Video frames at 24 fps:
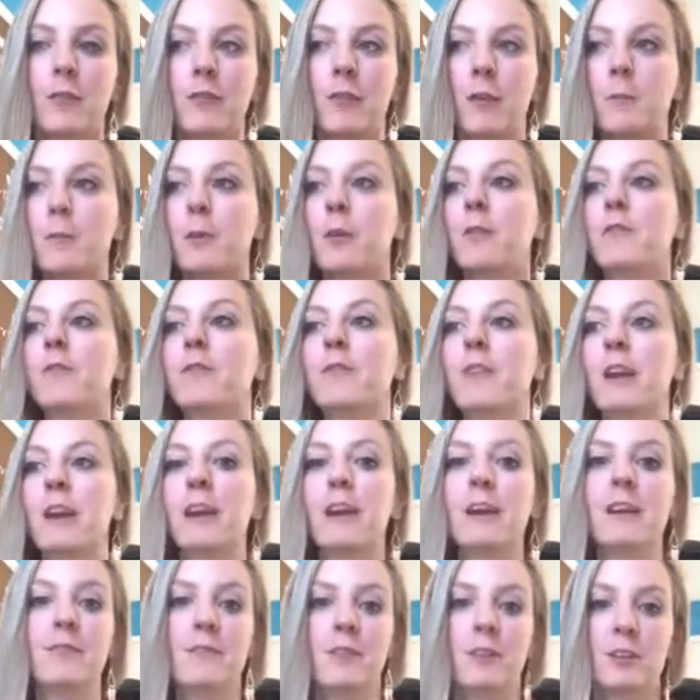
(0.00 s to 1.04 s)
From your
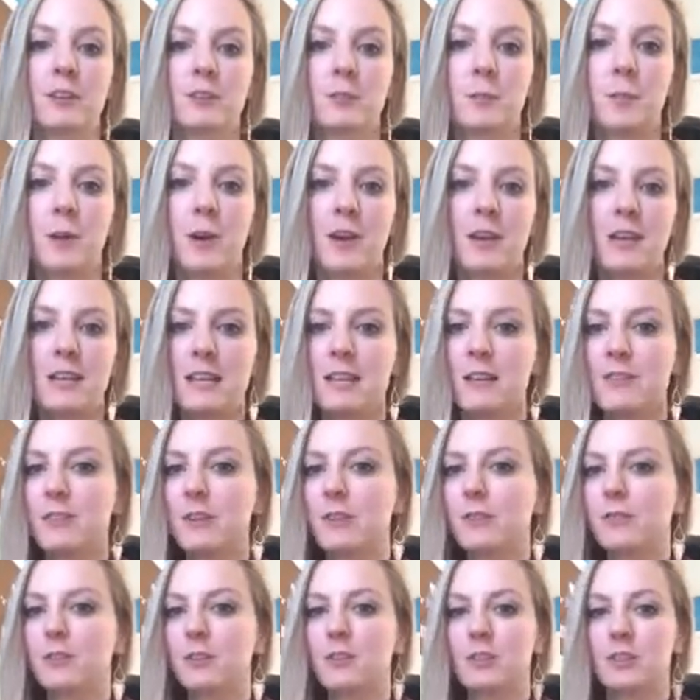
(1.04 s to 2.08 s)
very first party,
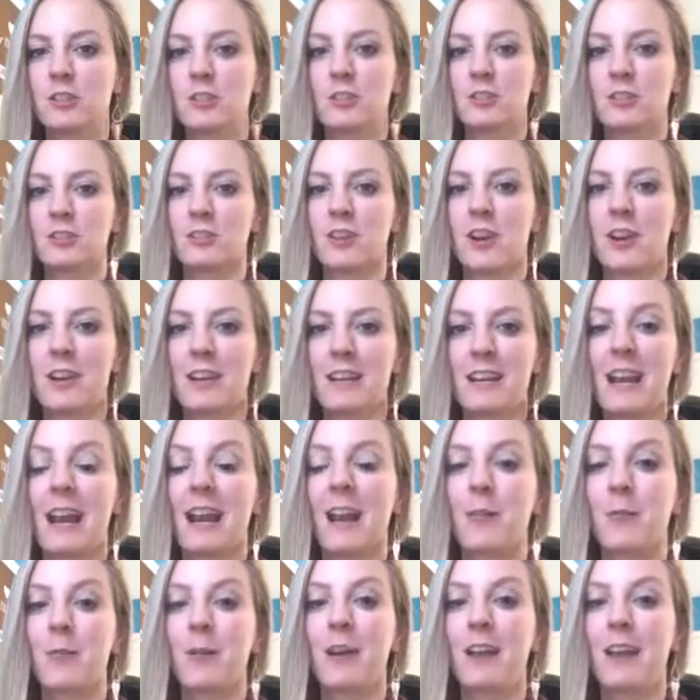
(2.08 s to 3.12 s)
even if you're just starting,
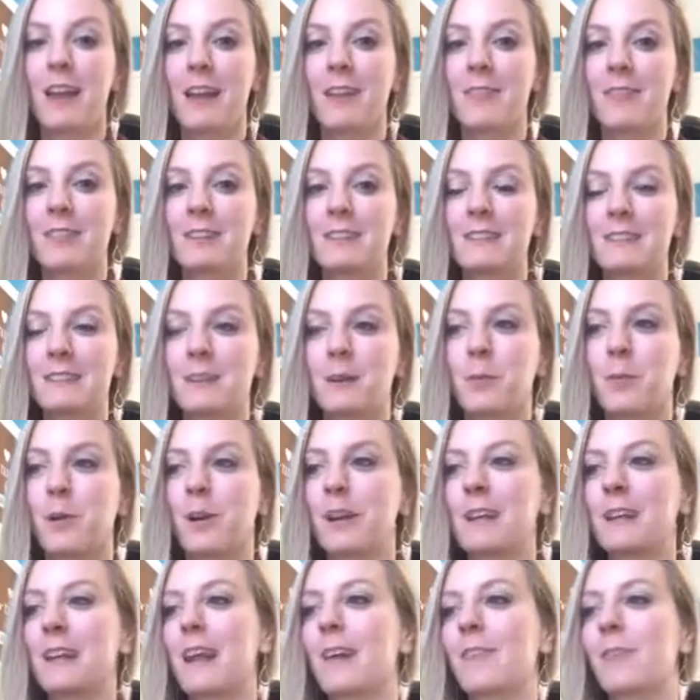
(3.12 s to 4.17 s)
I want every single
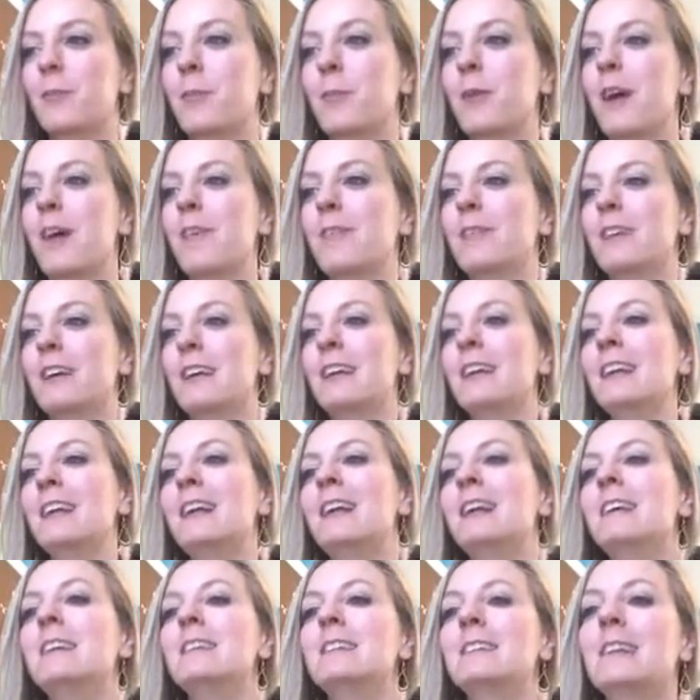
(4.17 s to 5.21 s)
party to have a profit.
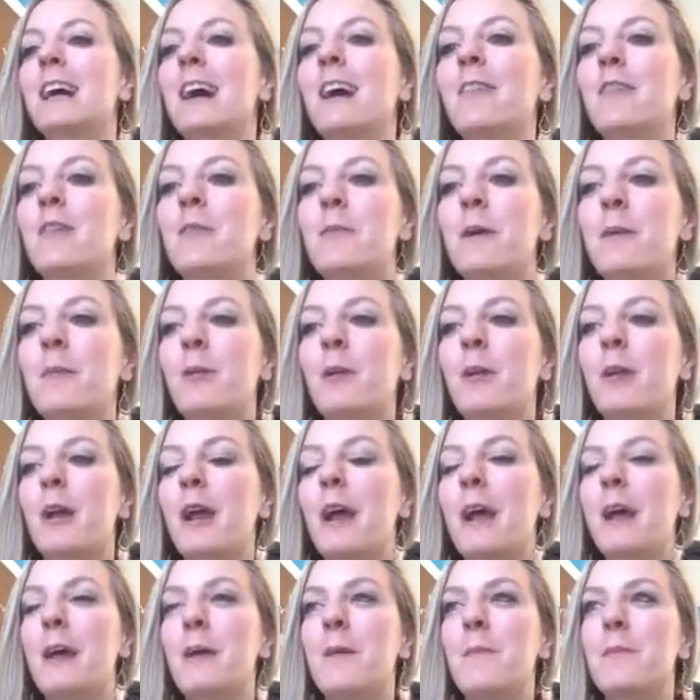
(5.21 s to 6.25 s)
So I remember
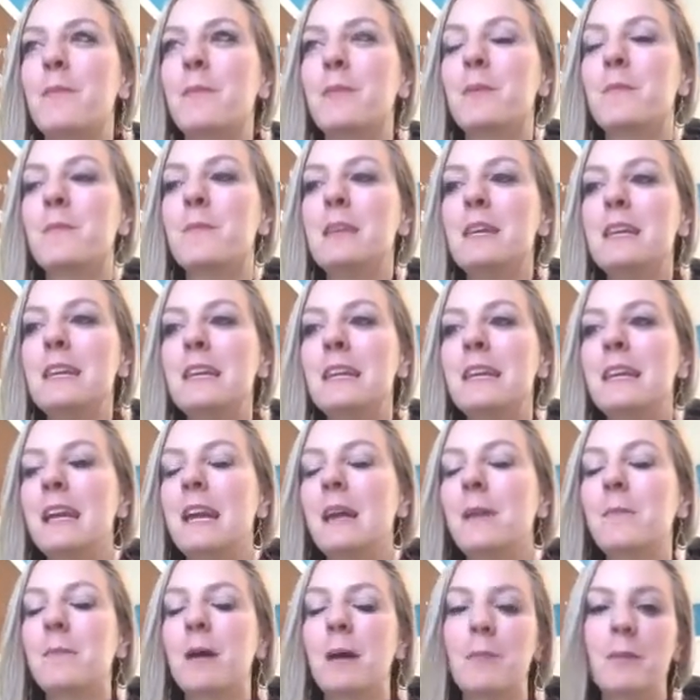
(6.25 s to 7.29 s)
me
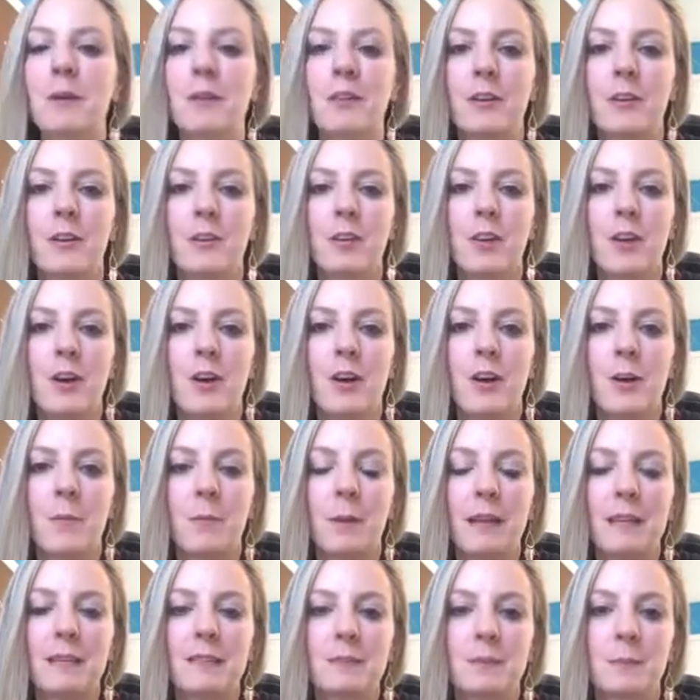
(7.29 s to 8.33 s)
and my mother-in-law,
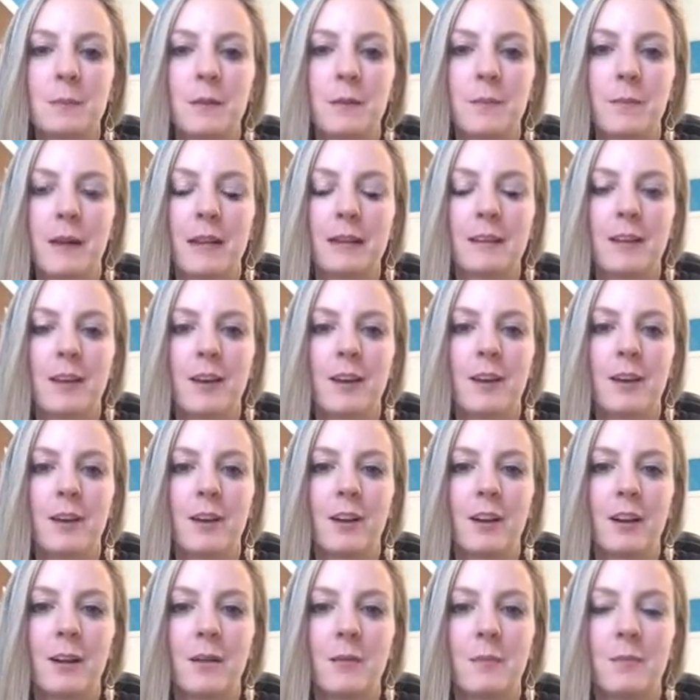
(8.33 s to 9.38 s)
my husband, my
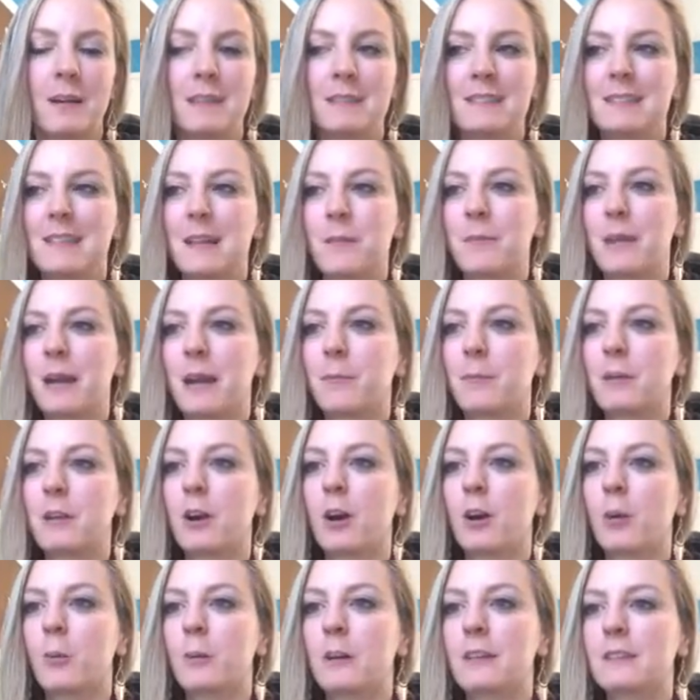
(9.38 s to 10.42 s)
daughter, and my stepdad, we
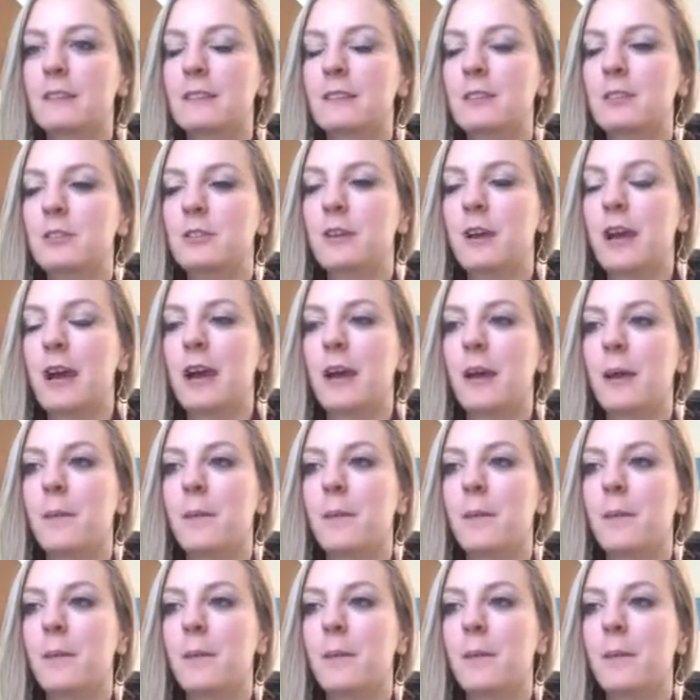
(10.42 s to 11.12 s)
all went to